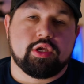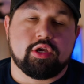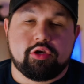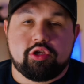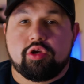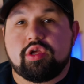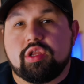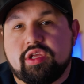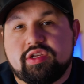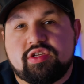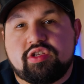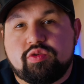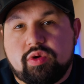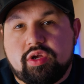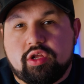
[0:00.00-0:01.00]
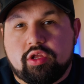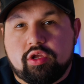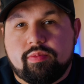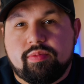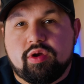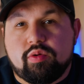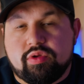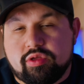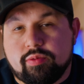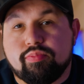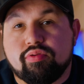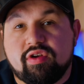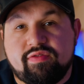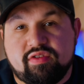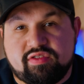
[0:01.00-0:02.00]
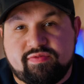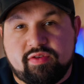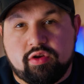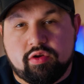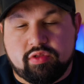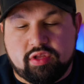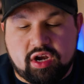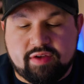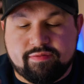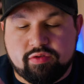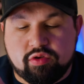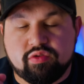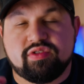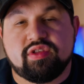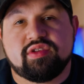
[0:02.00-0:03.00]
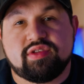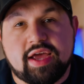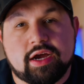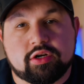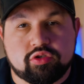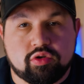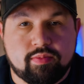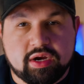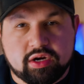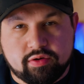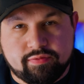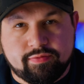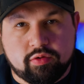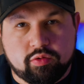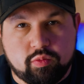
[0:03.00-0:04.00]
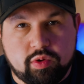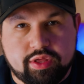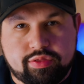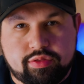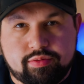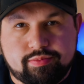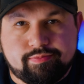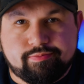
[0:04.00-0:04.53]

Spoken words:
Here, you could listen to it a little bit with the previous video that I've used this actual microphone with.